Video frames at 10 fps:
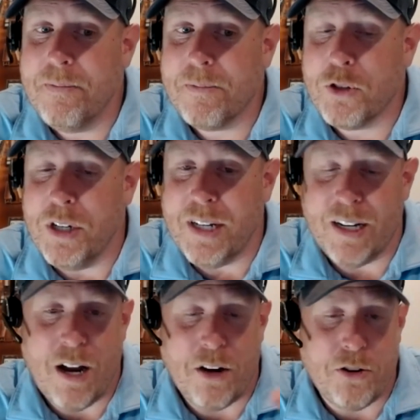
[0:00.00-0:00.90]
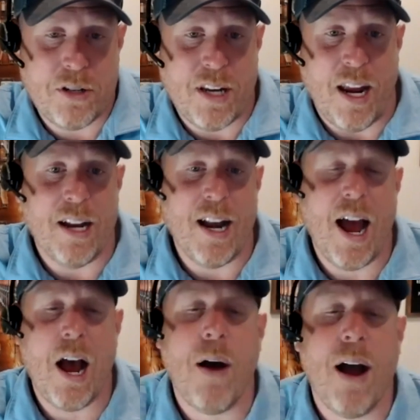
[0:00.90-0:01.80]
She didn't understand
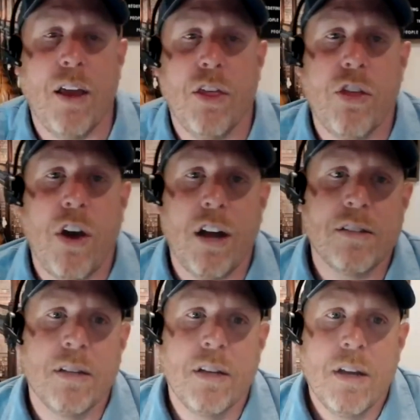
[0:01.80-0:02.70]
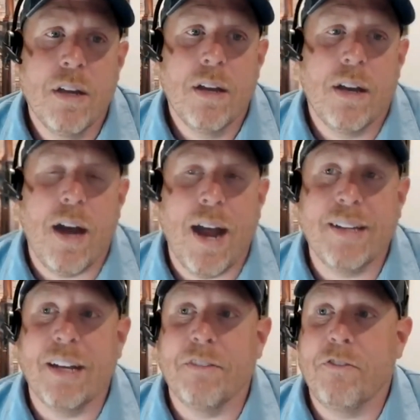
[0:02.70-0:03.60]
how I thought. I
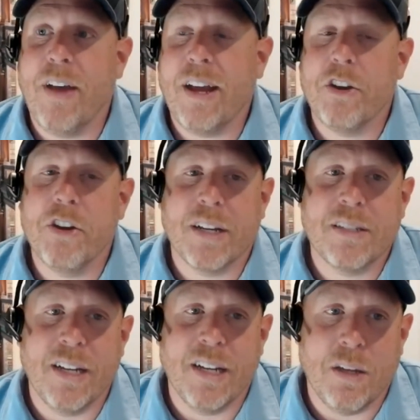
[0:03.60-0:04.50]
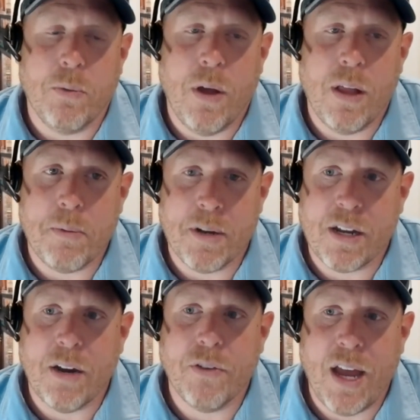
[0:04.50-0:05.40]
didn't vet her exceedingly well, and I'm going to
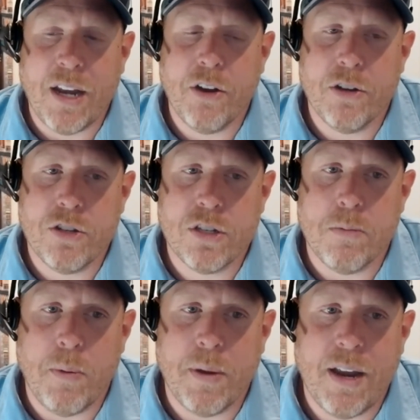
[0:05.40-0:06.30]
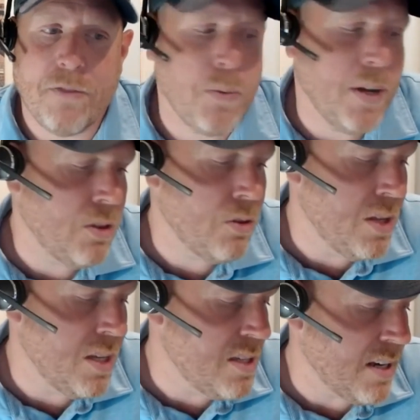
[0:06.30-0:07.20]
cover that here in just a moment after we get through
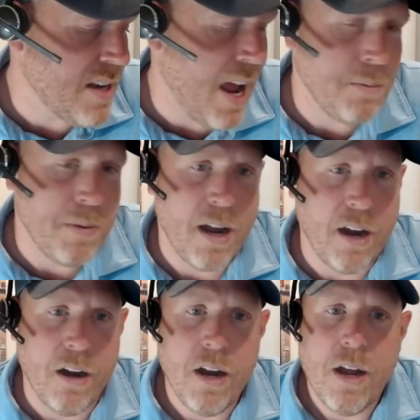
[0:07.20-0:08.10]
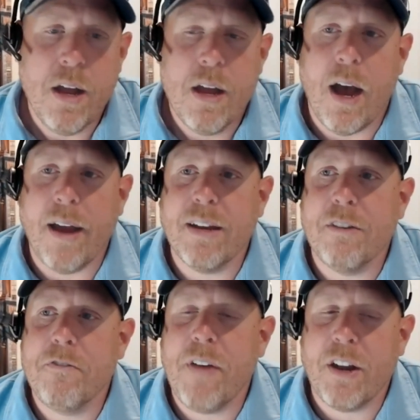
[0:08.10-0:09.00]
this next admin hire. I
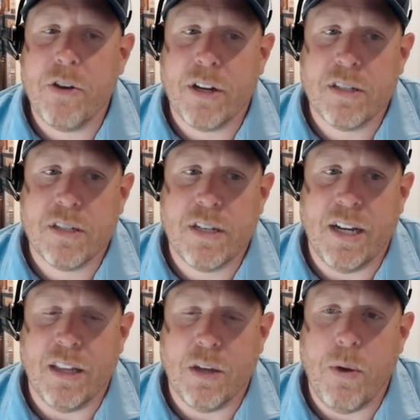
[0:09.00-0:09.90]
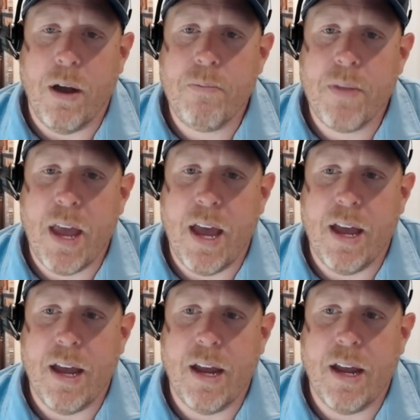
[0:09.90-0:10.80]
didn't vet her exceedingly well,
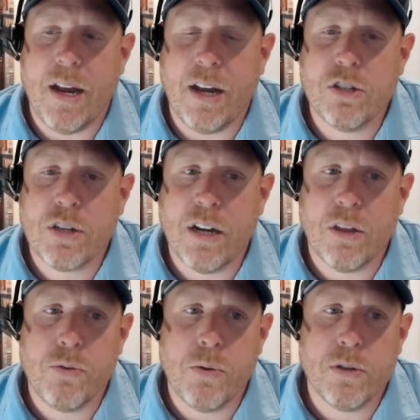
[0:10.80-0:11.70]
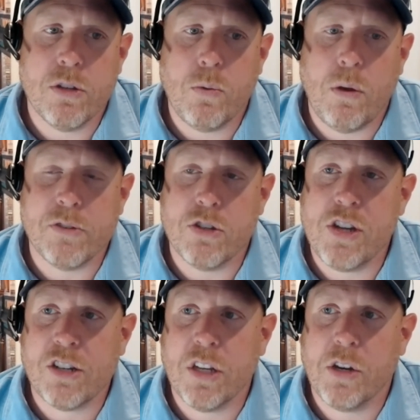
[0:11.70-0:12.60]
and I just kind of threw her to the wolves, and
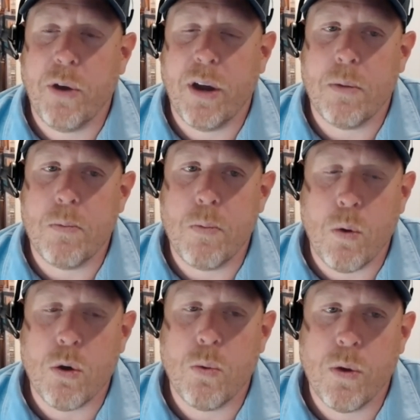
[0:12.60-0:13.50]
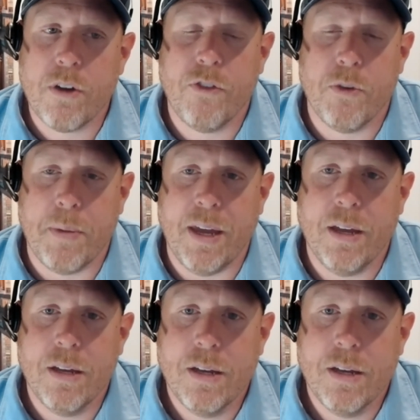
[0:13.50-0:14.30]
she actually created more work for me.